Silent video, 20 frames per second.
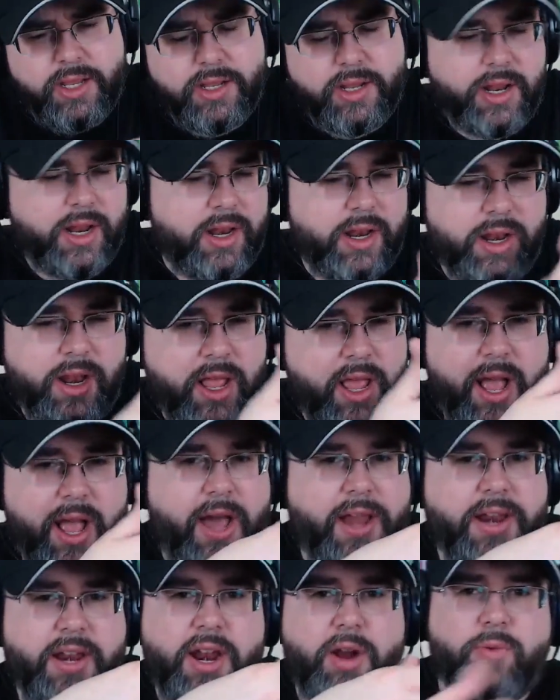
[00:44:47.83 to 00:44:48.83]
and
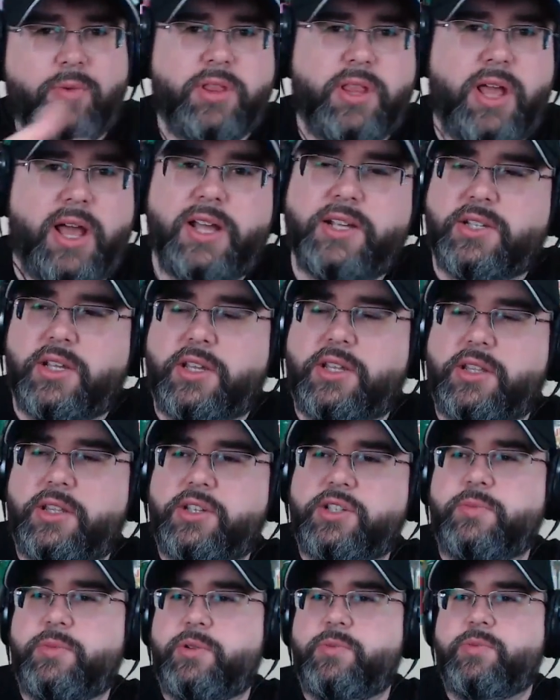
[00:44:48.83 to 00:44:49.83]
I did not realize like
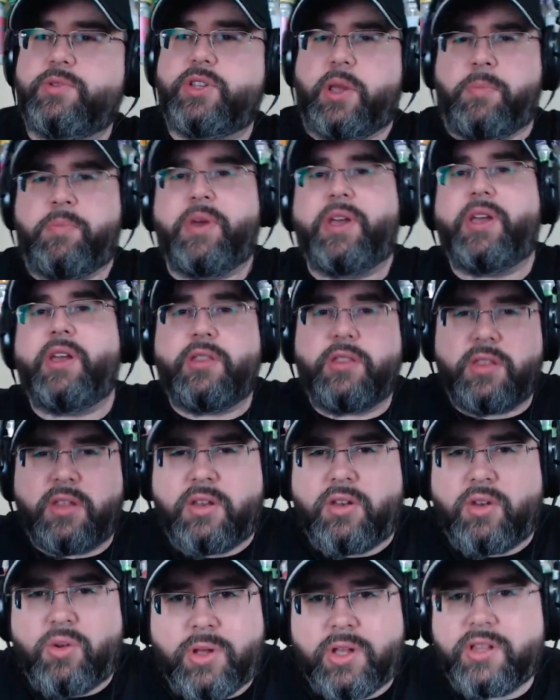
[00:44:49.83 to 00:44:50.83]
Listermann was like big into
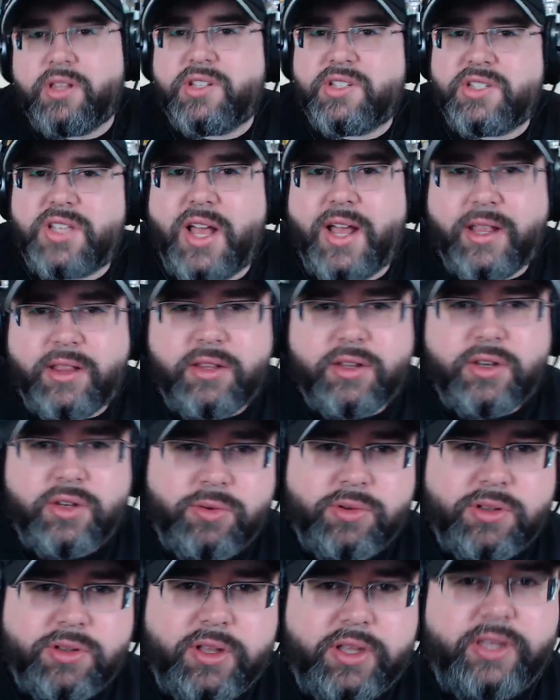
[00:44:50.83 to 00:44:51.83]
New England style and
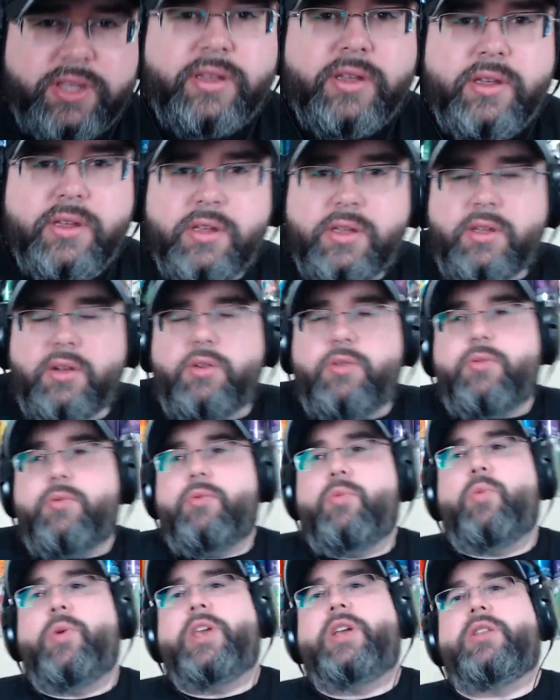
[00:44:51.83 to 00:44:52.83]
doing like you know
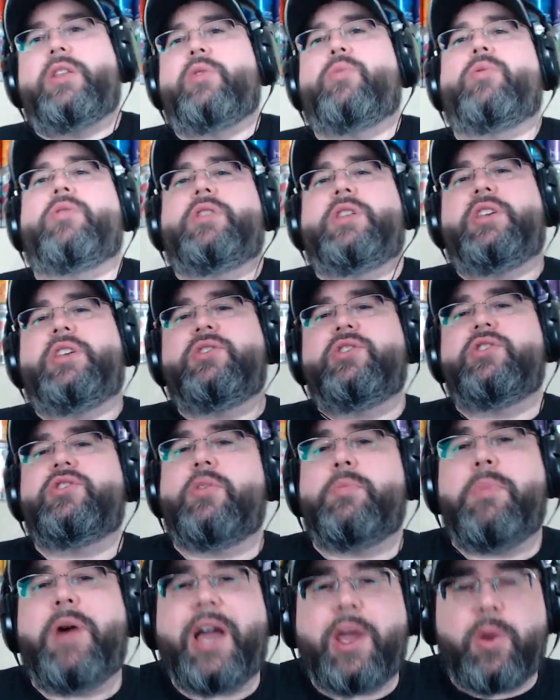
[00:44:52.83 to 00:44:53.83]
weekly releases or
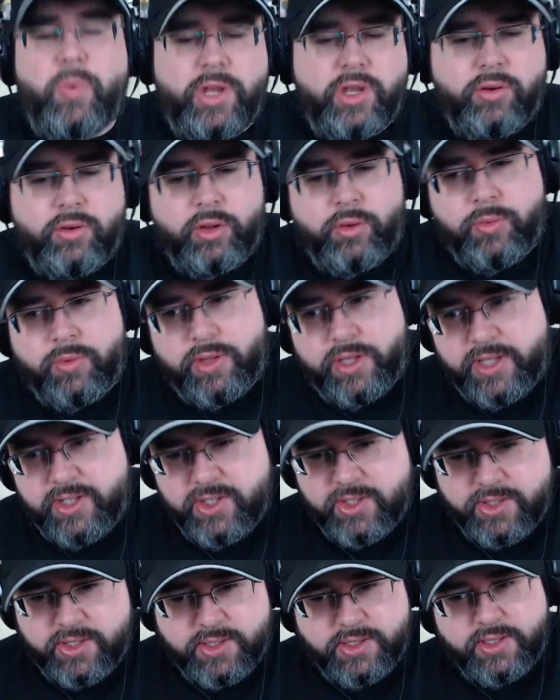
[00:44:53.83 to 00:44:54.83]
bi-weekly
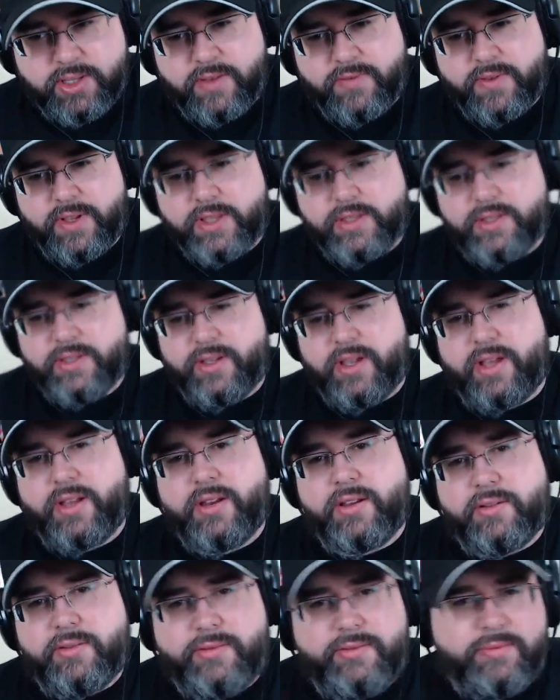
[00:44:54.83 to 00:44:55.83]
releases and stuff. That's kind
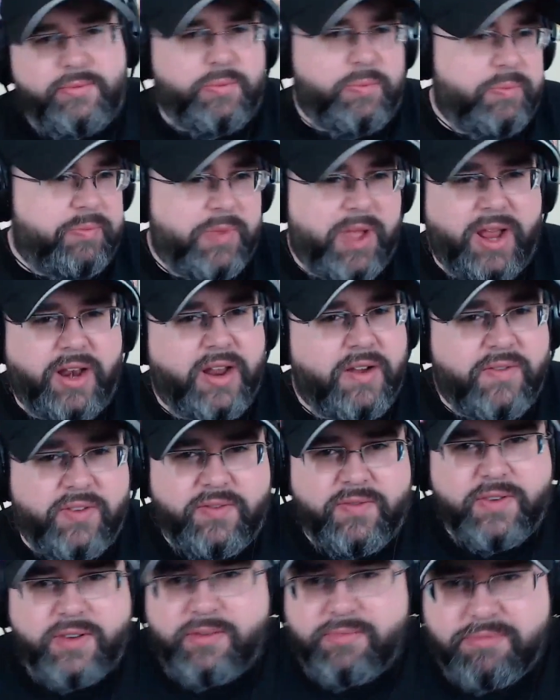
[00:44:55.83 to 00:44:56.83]
of I never
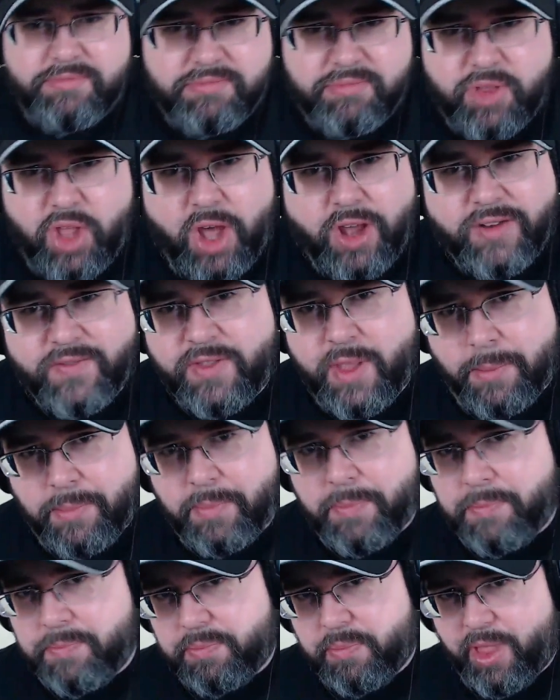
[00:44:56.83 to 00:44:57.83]
even thought of
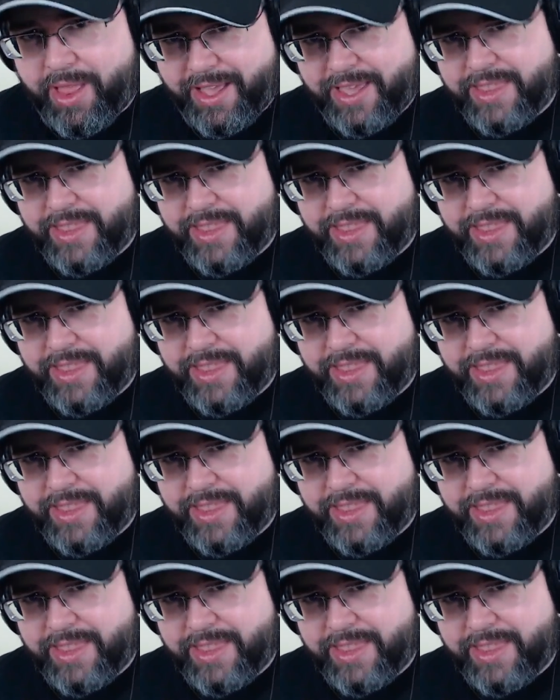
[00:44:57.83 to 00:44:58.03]
them. Yeah, like last